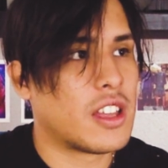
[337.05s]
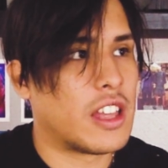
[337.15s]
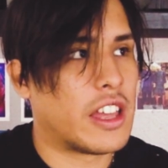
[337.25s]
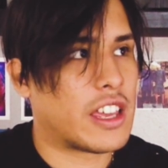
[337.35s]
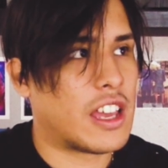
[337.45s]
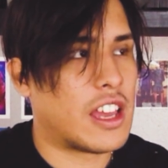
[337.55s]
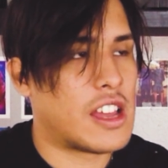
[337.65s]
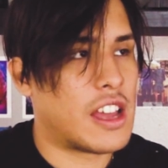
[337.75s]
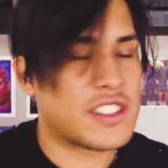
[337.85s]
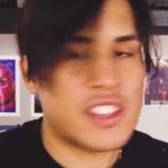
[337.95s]
like
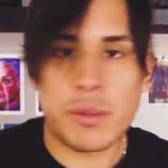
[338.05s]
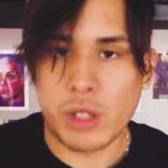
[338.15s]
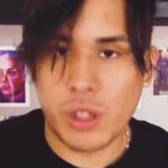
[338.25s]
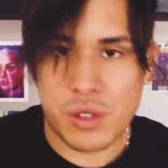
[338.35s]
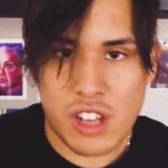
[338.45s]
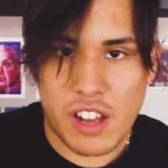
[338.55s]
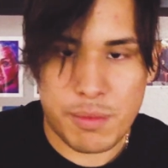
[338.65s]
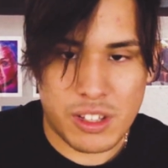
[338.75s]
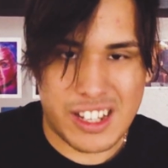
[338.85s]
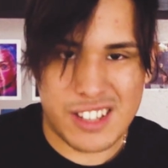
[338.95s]
I say I'm closed off,
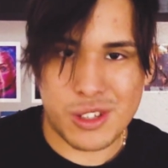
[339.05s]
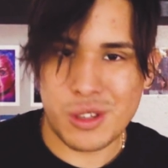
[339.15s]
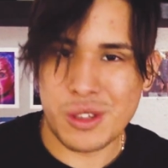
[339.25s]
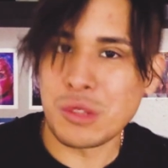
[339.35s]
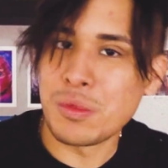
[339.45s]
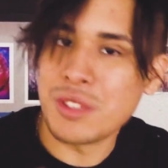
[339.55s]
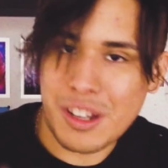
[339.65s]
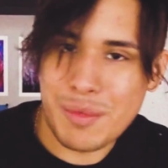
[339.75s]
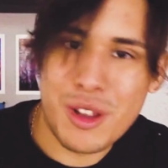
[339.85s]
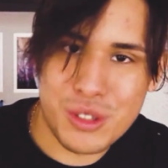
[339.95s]
but like it's almost like
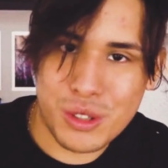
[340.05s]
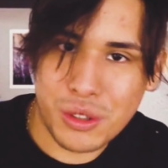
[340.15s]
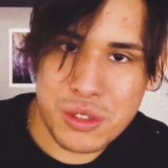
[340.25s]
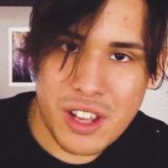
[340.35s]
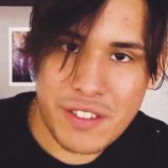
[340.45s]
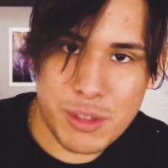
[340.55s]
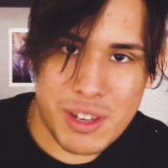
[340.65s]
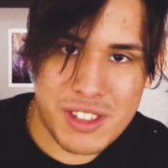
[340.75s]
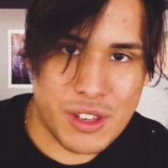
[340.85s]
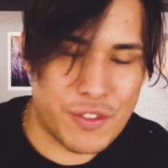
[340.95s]
I'm also closed off to myself.